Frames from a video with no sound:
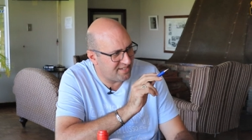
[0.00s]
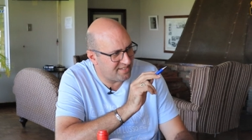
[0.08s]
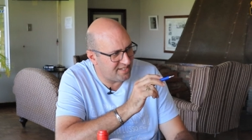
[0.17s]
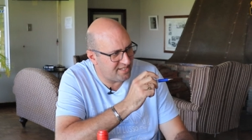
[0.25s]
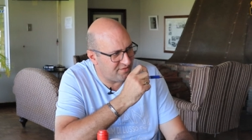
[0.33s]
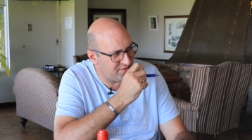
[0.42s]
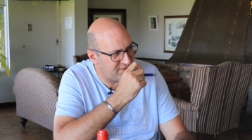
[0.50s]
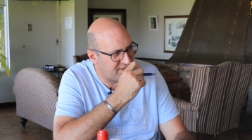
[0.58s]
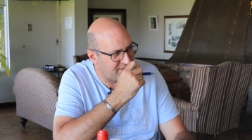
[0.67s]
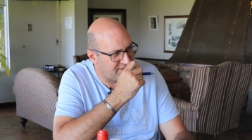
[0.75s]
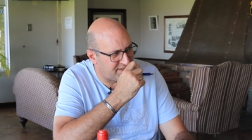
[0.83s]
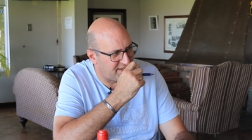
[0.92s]
in his interview
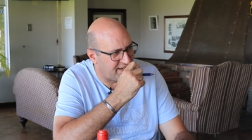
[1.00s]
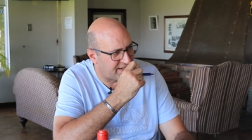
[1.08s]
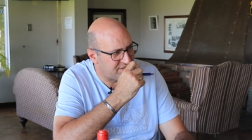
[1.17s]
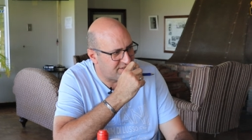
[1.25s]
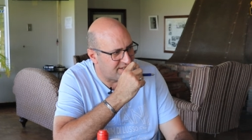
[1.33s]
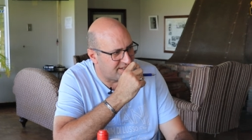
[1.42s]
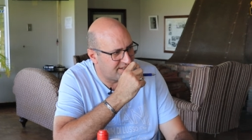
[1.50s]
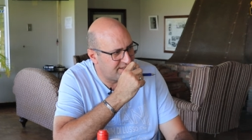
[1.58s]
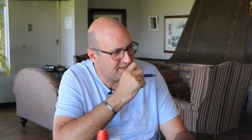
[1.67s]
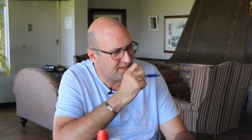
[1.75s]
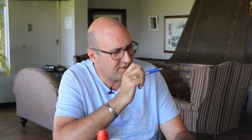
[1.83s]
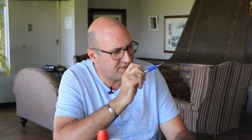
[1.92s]
the other day, actually,
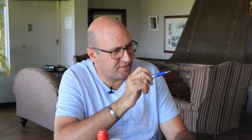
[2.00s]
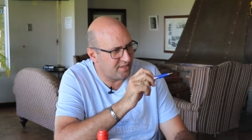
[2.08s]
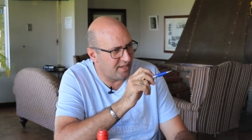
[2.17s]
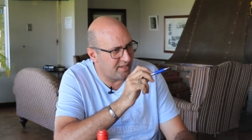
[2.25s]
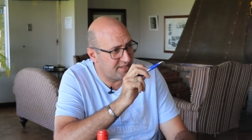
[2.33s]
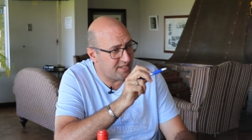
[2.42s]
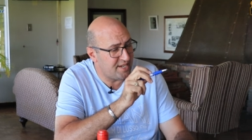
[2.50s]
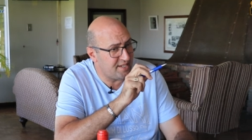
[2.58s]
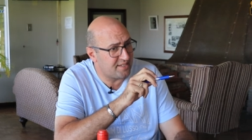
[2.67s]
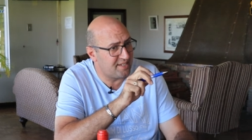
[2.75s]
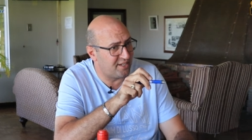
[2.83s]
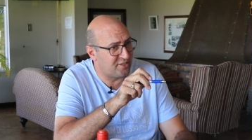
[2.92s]
because uh,
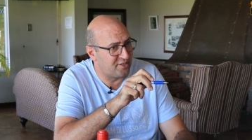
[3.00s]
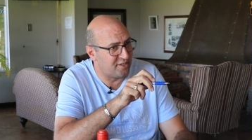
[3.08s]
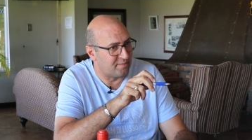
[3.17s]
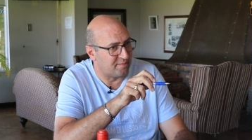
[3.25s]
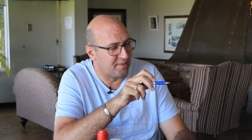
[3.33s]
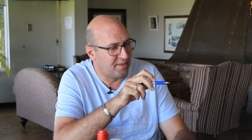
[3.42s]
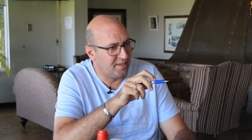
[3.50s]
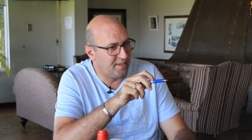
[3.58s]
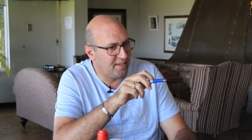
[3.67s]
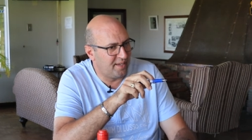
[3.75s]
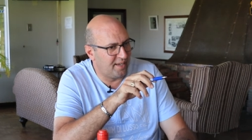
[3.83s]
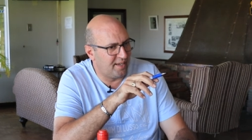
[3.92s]
D said to him
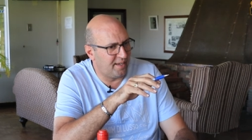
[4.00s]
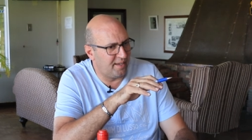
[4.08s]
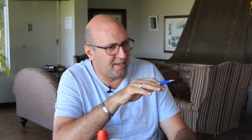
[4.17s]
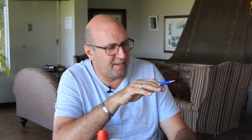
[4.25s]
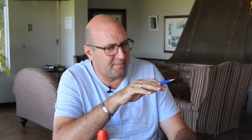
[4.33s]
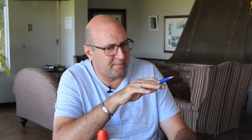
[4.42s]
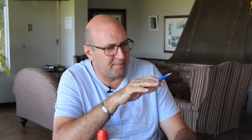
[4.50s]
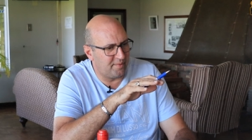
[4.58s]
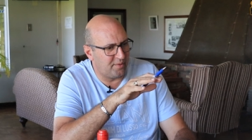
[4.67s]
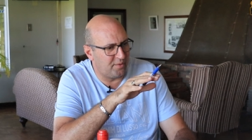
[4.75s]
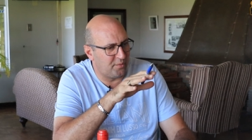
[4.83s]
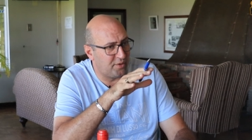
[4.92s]
um,
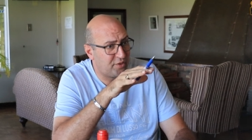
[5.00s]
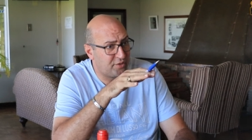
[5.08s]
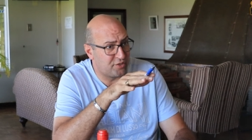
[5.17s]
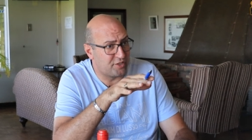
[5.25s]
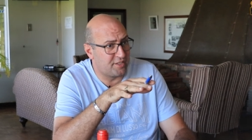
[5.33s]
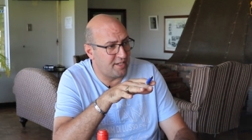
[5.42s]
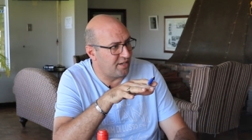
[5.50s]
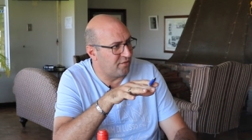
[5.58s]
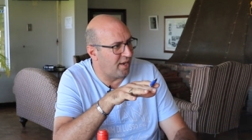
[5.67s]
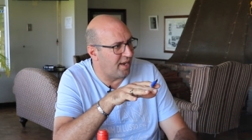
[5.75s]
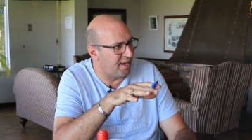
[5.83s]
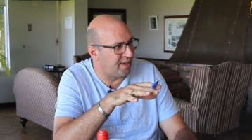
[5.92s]
with
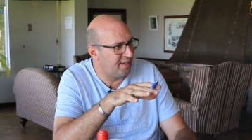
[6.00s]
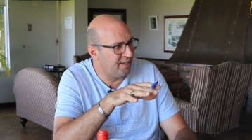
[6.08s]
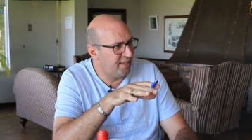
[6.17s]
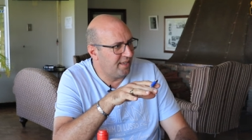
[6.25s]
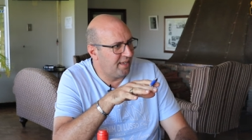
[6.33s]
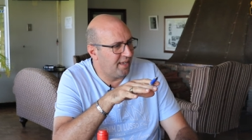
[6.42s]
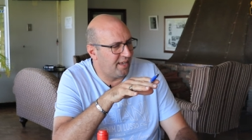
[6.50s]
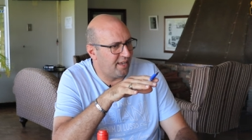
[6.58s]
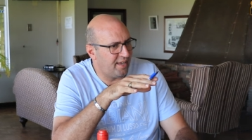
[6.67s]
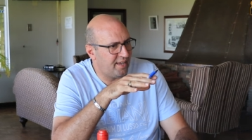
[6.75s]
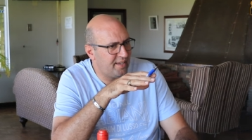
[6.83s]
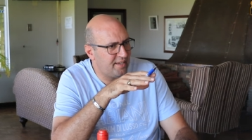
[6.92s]
Stingray
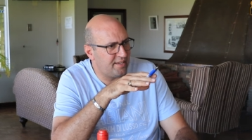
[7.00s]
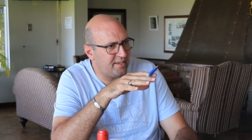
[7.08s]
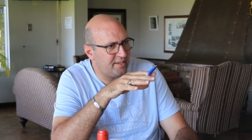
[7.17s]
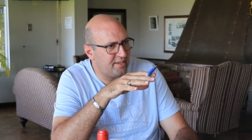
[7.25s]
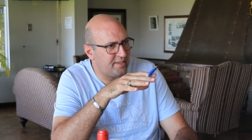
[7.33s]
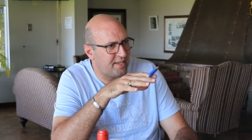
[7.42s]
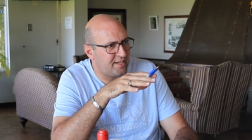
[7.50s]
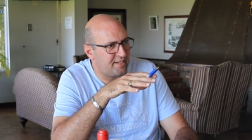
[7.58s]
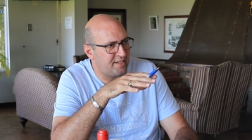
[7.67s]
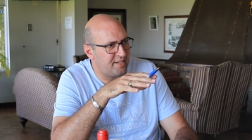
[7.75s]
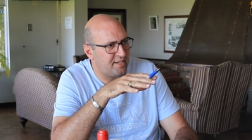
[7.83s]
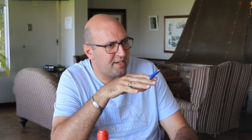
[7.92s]
uh, that
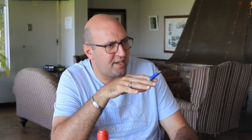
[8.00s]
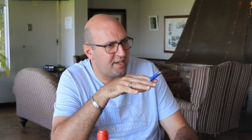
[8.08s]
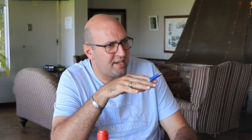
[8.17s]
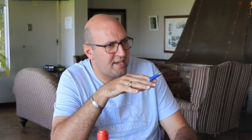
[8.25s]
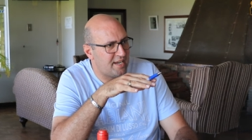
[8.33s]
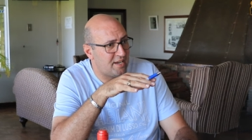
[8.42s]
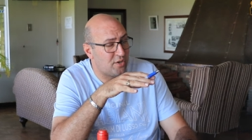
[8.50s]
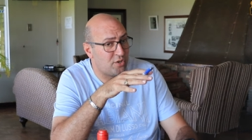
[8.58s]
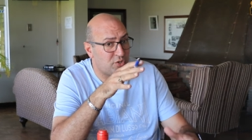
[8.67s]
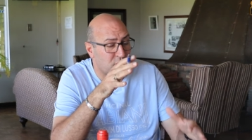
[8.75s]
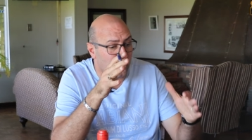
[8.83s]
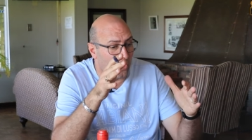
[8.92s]
you know
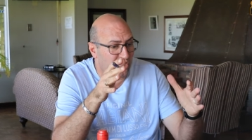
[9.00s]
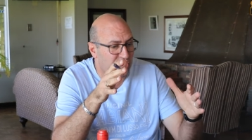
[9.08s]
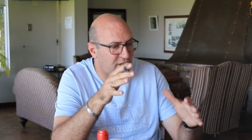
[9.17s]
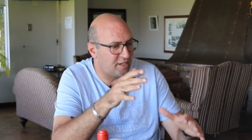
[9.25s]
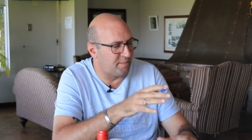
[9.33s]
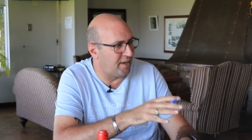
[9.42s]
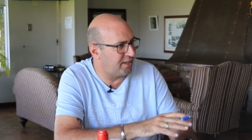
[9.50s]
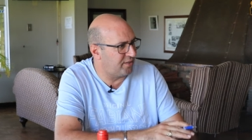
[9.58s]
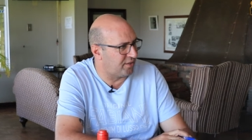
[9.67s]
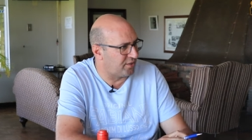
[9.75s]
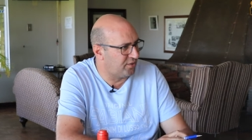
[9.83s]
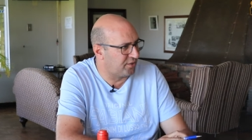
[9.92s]
to watch it might not